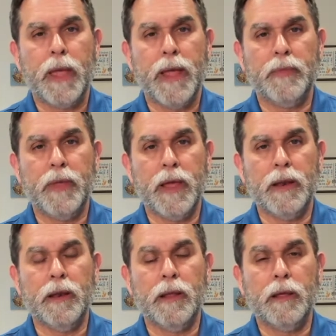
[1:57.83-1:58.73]
and
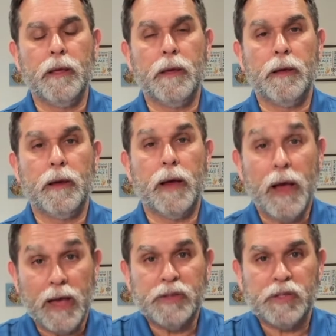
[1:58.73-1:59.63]
then
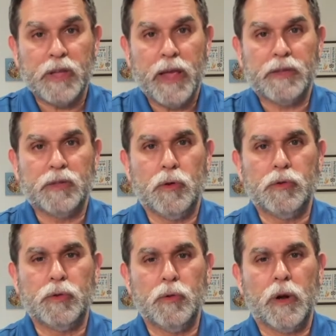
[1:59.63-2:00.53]
us as
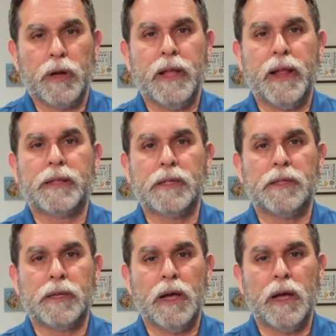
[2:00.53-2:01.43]
those who are
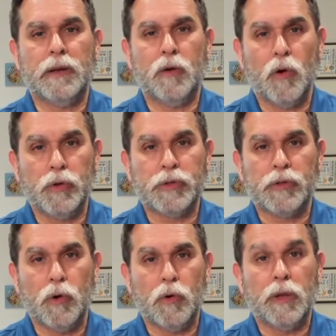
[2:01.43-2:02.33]
connected to God
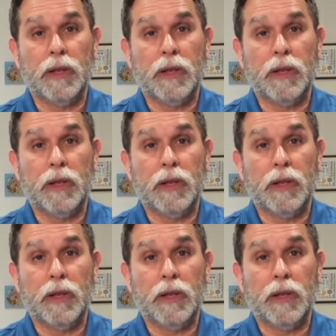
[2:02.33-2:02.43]
also